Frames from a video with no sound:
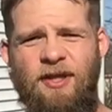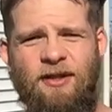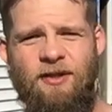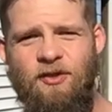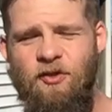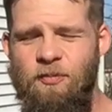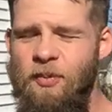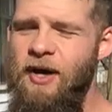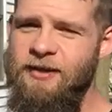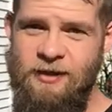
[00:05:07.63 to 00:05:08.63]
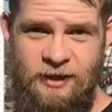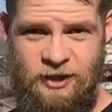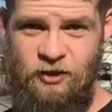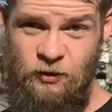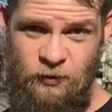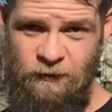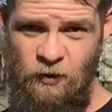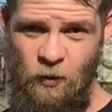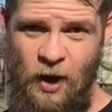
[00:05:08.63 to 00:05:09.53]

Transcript: you need it to do, but it's gonna get you through for a